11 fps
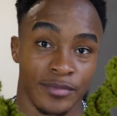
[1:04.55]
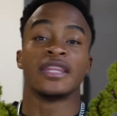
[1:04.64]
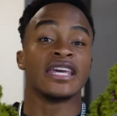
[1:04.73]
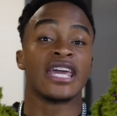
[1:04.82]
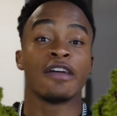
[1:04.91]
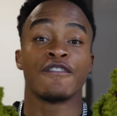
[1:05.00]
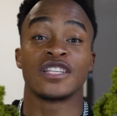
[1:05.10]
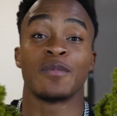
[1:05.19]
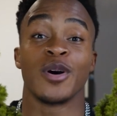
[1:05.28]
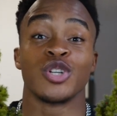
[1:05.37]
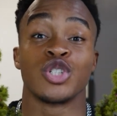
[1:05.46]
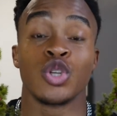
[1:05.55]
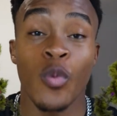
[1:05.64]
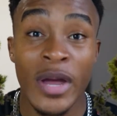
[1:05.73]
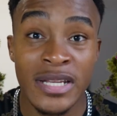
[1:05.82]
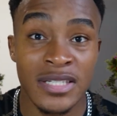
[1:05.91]
They gave us about
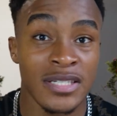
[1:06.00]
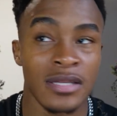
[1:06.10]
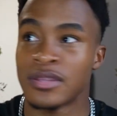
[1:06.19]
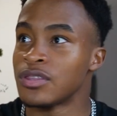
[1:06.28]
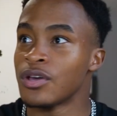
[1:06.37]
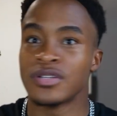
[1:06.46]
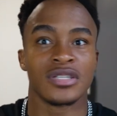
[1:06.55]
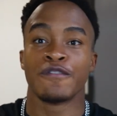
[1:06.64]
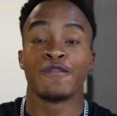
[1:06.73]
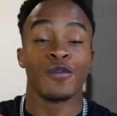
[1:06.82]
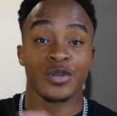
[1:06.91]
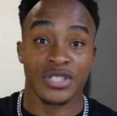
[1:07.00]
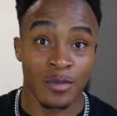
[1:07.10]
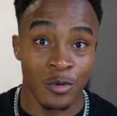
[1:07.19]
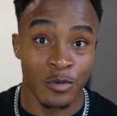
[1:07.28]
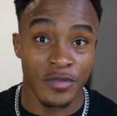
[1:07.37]
20, 30, 40
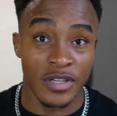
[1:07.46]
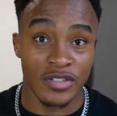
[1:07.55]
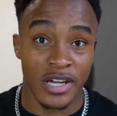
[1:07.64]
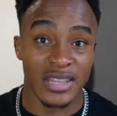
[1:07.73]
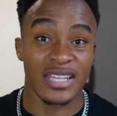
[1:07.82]
movies, right?